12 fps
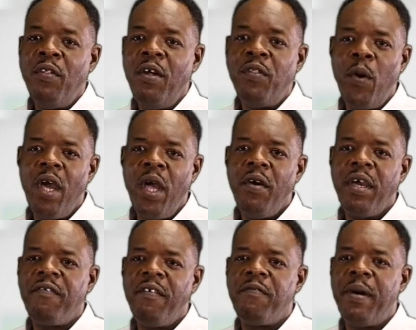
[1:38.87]
the wearing
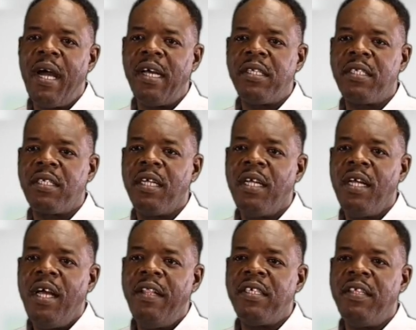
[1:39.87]
of masks,
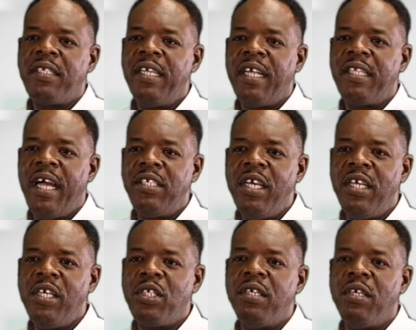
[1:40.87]
and the
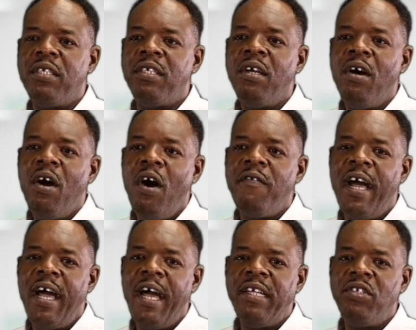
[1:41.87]
sanitization of
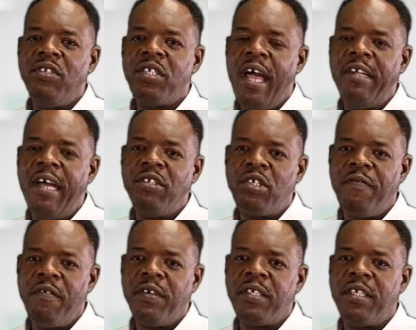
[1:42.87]
hands and
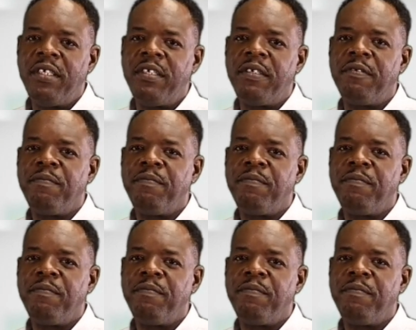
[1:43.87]
surfaces.